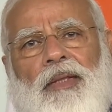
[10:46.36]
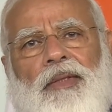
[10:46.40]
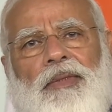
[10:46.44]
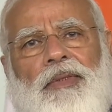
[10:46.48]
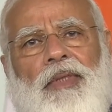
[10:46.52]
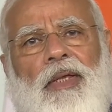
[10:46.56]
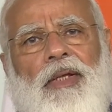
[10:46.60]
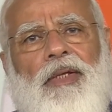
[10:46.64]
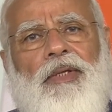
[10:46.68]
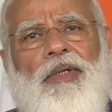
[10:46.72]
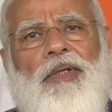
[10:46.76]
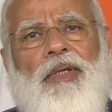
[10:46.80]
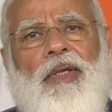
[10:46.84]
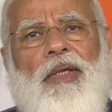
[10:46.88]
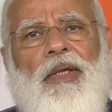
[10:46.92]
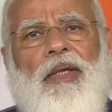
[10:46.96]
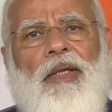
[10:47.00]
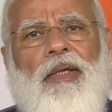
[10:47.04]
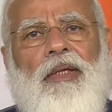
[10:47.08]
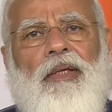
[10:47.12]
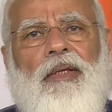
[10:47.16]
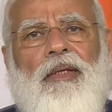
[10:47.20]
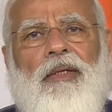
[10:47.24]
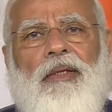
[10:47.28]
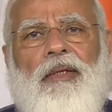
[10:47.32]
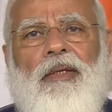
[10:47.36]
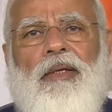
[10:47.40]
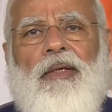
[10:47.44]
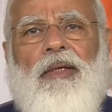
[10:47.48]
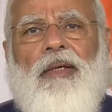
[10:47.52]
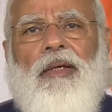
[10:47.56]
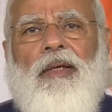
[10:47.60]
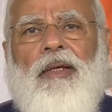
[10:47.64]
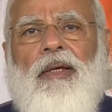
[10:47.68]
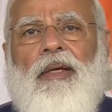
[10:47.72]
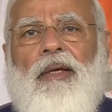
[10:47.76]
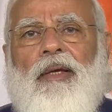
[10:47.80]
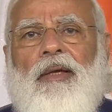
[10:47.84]
There is a
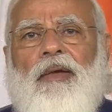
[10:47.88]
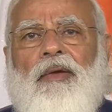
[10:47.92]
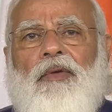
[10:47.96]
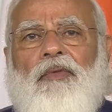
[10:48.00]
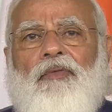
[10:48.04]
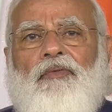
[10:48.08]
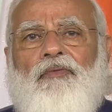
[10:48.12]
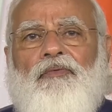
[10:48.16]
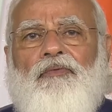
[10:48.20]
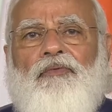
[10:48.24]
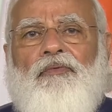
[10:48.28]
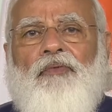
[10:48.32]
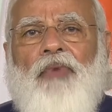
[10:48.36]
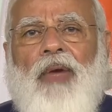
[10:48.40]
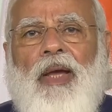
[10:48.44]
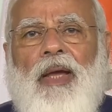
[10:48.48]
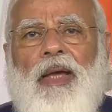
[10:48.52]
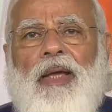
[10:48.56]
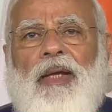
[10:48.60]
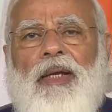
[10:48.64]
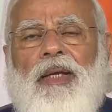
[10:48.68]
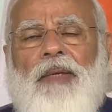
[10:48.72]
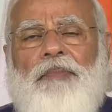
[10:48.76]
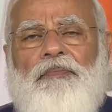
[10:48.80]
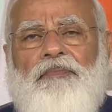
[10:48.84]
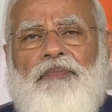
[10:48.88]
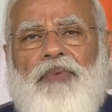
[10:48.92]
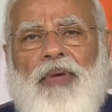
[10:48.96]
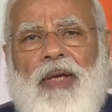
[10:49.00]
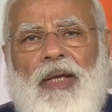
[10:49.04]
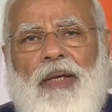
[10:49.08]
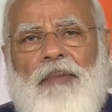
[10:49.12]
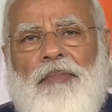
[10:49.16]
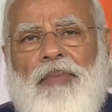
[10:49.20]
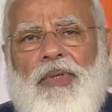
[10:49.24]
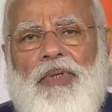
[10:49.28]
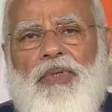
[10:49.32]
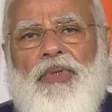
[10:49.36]
very
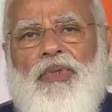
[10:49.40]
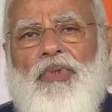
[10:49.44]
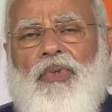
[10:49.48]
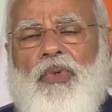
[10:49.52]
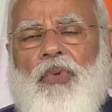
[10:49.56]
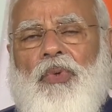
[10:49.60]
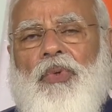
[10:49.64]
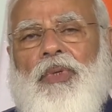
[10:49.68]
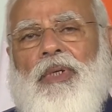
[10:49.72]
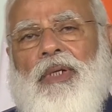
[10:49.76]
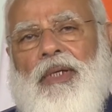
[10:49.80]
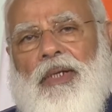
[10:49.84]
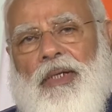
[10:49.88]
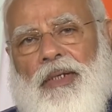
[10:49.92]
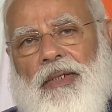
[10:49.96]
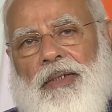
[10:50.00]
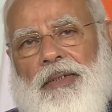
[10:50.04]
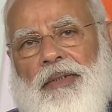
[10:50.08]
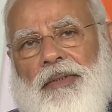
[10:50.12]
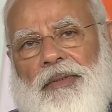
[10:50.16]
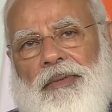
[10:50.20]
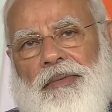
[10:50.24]
famous story